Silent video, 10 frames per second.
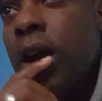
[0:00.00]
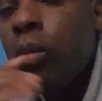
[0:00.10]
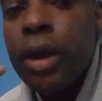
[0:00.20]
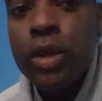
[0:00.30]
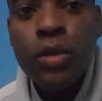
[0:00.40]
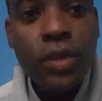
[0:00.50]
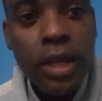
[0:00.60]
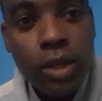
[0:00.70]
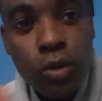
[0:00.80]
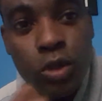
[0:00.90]
when you
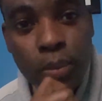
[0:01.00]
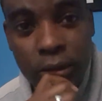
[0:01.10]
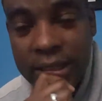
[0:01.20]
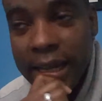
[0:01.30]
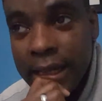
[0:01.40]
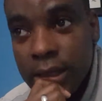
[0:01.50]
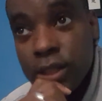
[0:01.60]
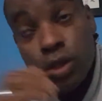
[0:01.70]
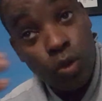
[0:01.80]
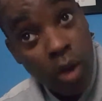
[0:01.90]
think you're
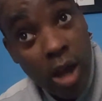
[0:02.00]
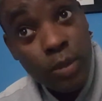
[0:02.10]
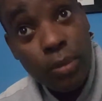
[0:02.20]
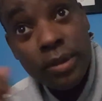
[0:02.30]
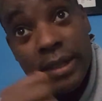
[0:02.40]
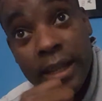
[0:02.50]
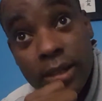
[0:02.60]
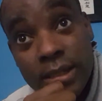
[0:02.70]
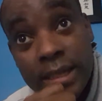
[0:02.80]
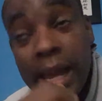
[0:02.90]
spontaneous, you are
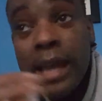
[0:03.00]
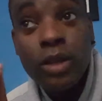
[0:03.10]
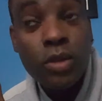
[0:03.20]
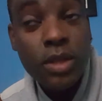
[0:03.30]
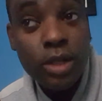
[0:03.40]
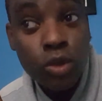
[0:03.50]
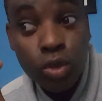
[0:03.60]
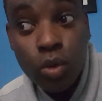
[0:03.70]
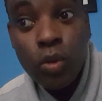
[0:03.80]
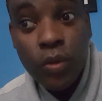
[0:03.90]
spontaneous, yeah, and you
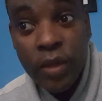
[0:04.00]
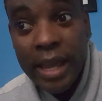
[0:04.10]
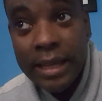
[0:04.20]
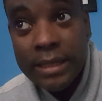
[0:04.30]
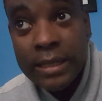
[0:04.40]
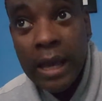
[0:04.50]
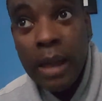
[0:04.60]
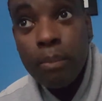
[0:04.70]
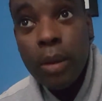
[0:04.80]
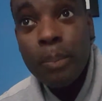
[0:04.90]
do things,
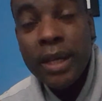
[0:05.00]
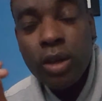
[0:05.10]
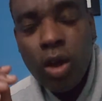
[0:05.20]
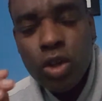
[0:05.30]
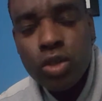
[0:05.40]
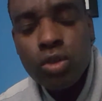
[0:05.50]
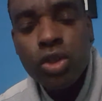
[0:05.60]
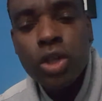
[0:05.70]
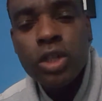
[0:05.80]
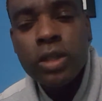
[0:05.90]
but because you
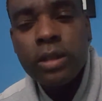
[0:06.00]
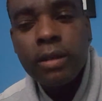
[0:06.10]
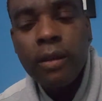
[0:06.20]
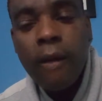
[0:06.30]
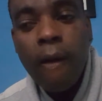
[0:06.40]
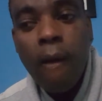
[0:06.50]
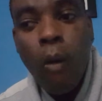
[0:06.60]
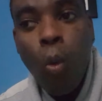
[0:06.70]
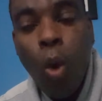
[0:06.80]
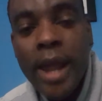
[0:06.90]
just
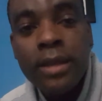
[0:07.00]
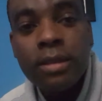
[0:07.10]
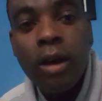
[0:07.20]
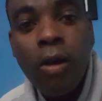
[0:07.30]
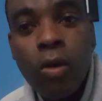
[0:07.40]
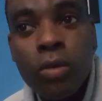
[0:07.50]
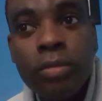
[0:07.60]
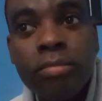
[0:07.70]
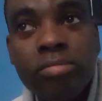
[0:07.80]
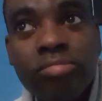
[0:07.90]
wait
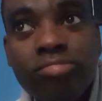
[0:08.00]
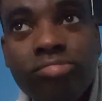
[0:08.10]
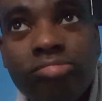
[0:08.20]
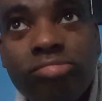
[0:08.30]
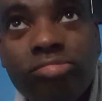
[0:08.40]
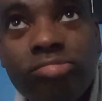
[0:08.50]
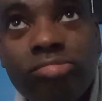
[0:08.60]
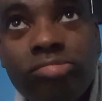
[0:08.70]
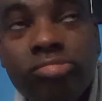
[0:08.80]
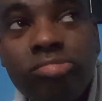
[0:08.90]
on
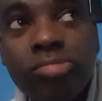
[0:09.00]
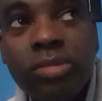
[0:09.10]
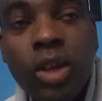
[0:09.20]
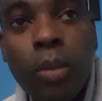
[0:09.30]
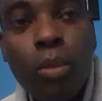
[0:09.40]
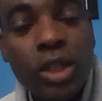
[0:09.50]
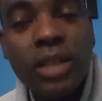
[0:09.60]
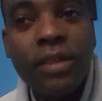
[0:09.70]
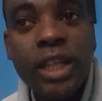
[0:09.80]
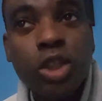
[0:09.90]
the
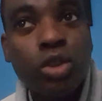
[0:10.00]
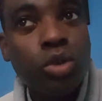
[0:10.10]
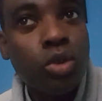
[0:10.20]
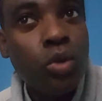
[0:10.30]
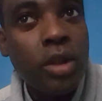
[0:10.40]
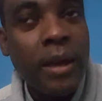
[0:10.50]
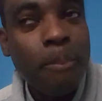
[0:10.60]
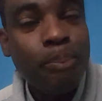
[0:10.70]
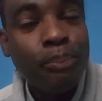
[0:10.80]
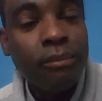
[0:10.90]
motivation to do
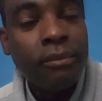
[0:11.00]
them,